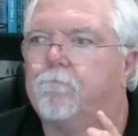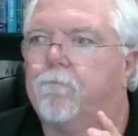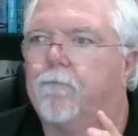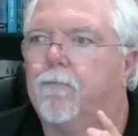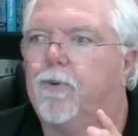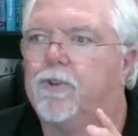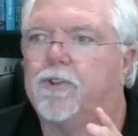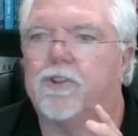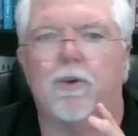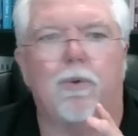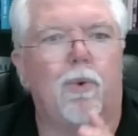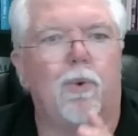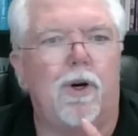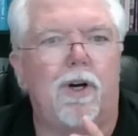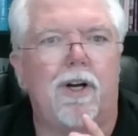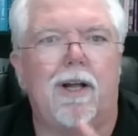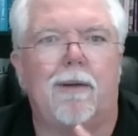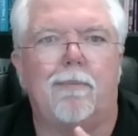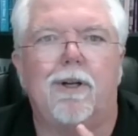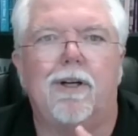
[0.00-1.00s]
what's the
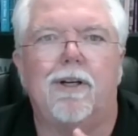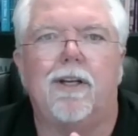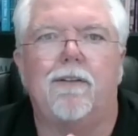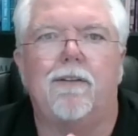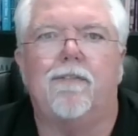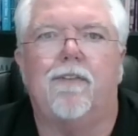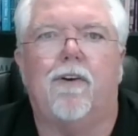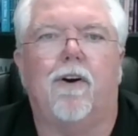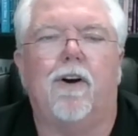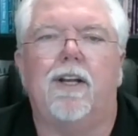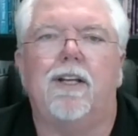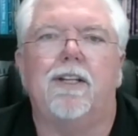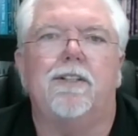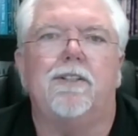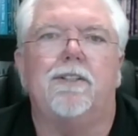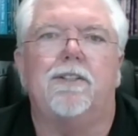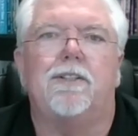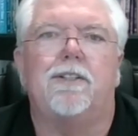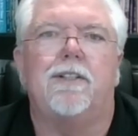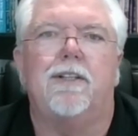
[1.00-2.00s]
word I'm looking for
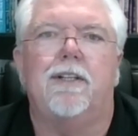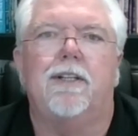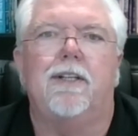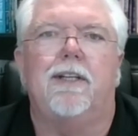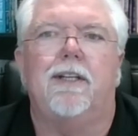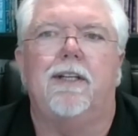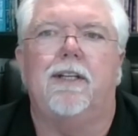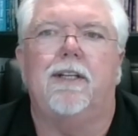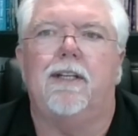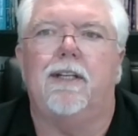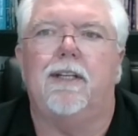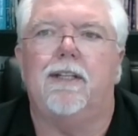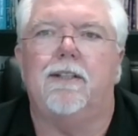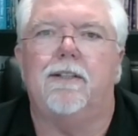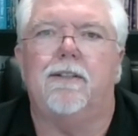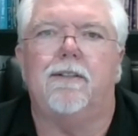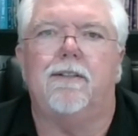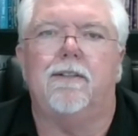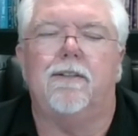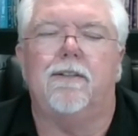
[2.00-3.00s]
is
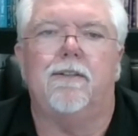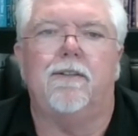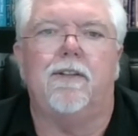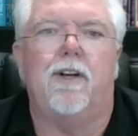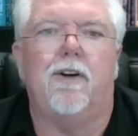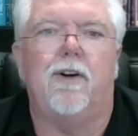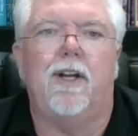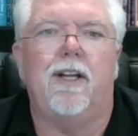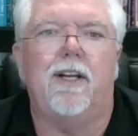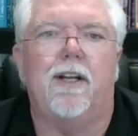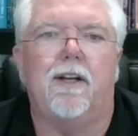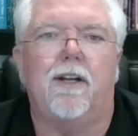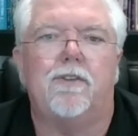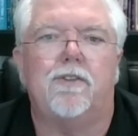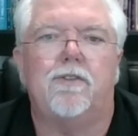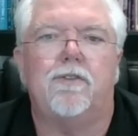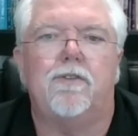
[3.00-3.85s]
is they're in a